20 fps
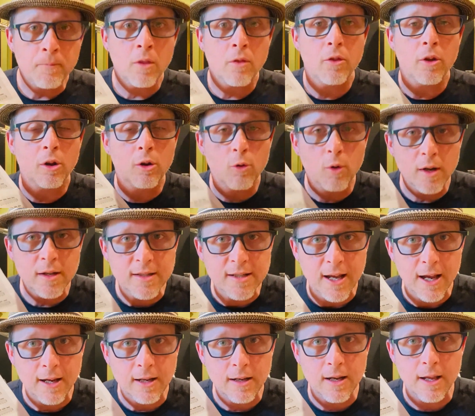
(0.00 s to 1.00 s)
the grid
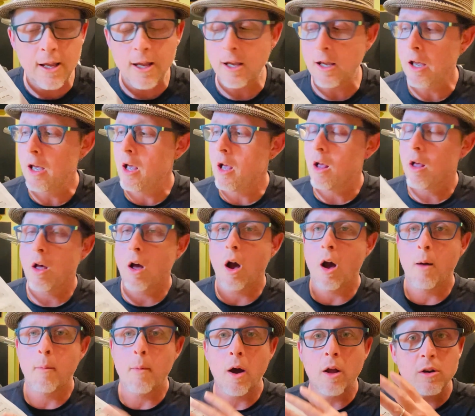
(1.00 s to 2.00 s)
technique,
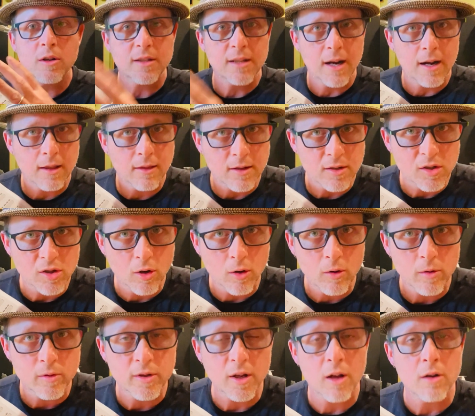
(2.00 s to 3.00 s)
understanding the
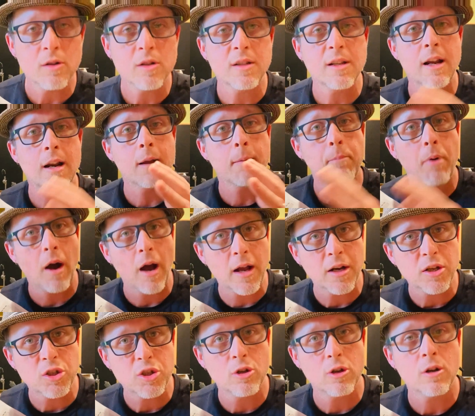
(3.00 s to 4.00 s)
zones, understanding
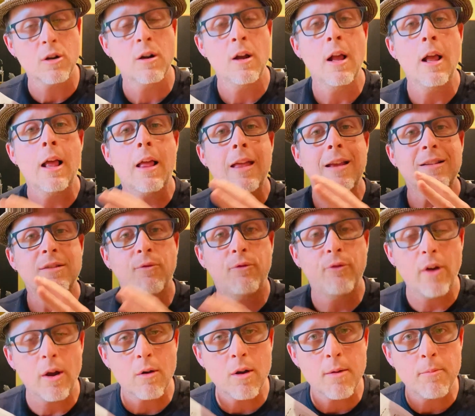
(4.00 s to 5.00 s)
posture is
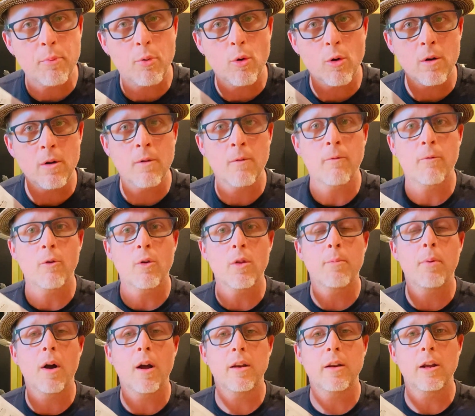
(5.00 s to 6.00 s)
very important for the
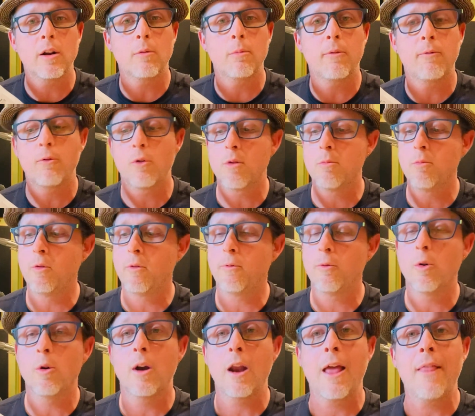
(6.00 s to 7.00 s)
pandeiro before you move forward.